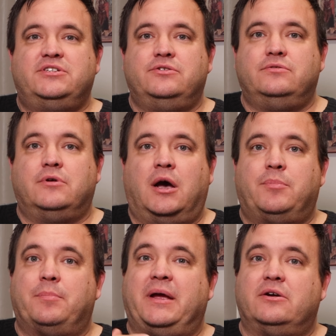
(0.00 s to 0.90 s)
to
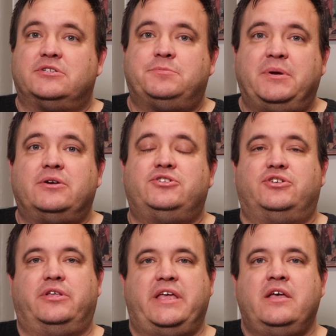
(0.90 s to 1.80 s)
prepare
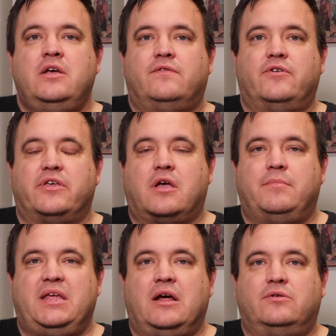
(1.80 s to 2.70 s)
spiritually for the
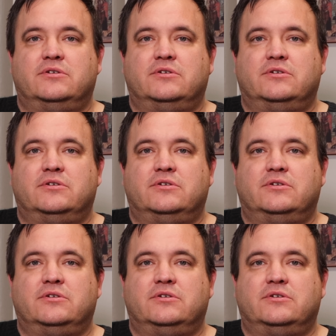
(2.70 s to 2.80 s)
Camino